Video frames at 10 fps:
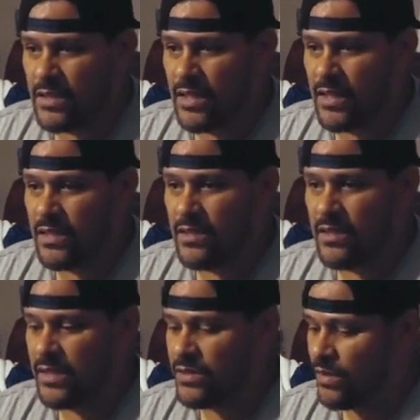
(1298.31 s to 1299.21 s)
and then
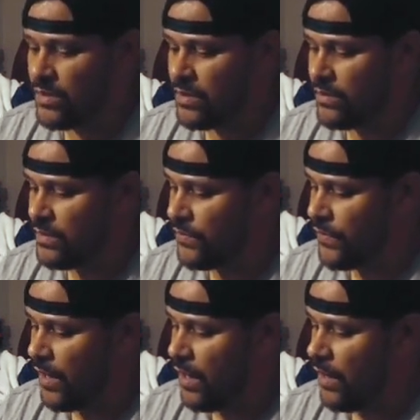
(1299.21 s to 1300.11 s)
they start to
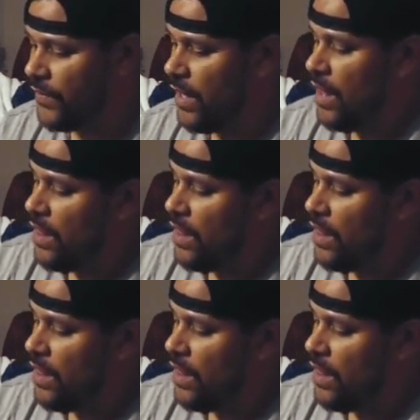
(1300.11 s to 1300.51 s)
fall off.